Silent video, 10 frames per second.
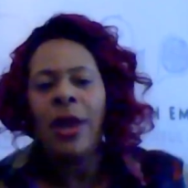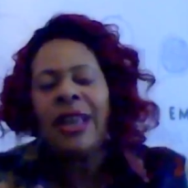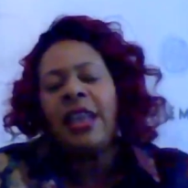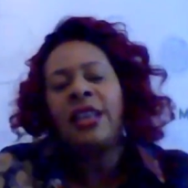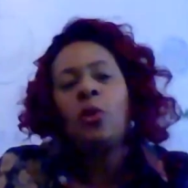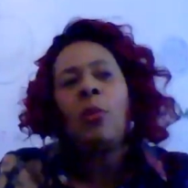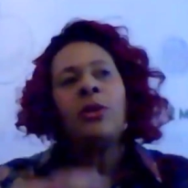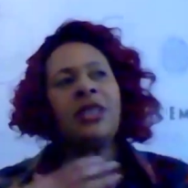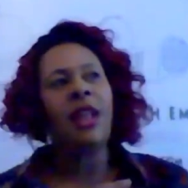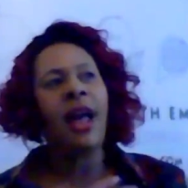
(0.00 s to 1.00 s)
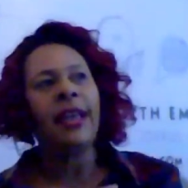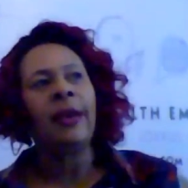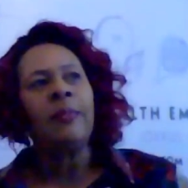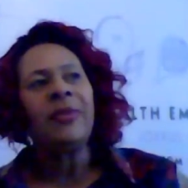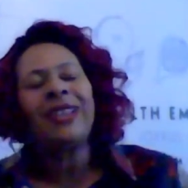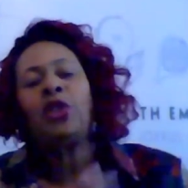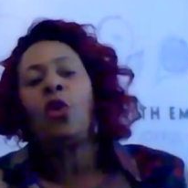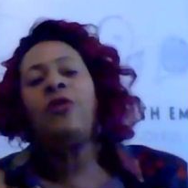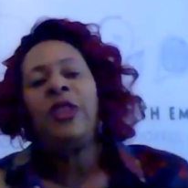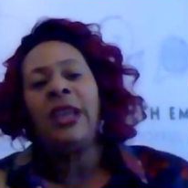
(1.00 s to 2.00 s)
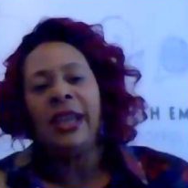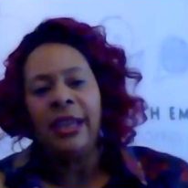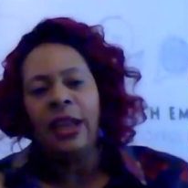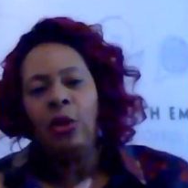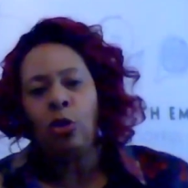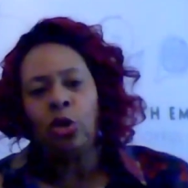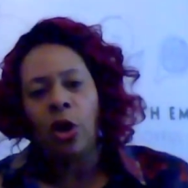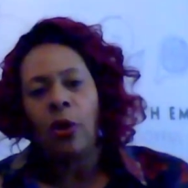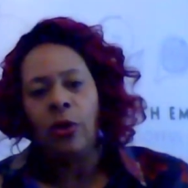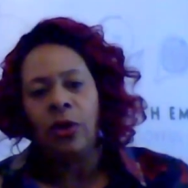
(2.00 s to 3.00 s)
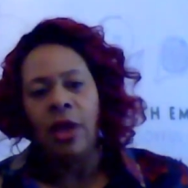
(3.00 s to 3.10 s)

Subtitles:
It's almost like there's no feeling in your joke.